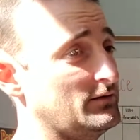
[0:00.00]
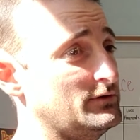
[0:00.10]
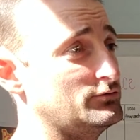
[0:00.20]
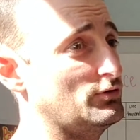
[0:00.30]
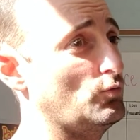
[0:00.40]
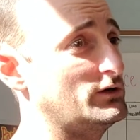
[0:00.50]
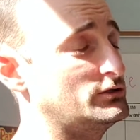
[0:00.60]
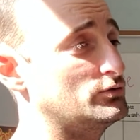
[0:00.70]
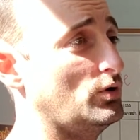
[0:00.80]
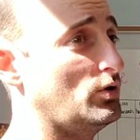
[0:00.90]
between what
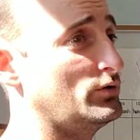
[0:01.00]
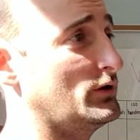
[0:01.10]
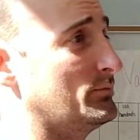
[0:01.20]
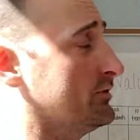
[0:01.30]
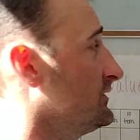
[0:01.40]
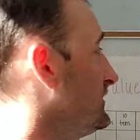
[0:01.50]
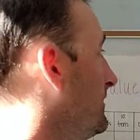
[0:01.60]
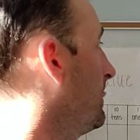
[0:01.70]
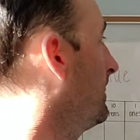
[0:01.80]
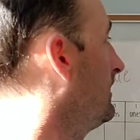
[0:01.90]
two whole numbers,
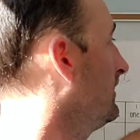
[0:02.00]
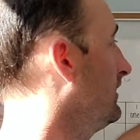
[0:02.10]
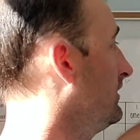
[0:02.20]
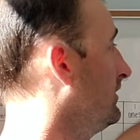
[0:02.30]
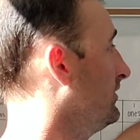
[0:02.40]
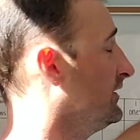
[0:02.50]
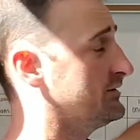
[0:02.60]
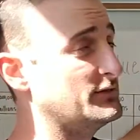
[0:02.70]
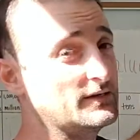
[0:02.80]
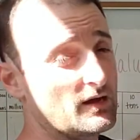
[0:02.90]
this
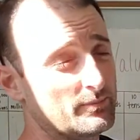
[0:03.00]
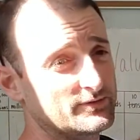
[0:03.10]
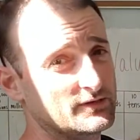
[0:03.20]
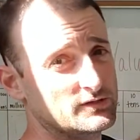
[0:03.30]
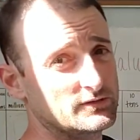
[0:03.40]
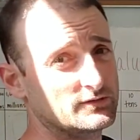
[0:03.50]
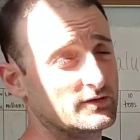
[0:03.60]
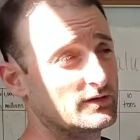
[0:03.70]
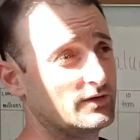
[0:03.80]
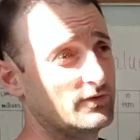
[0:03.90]
decomposition is
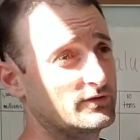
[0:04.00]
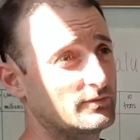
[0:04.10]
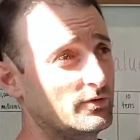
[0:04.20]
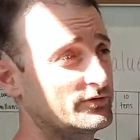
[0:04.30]
going to give us the most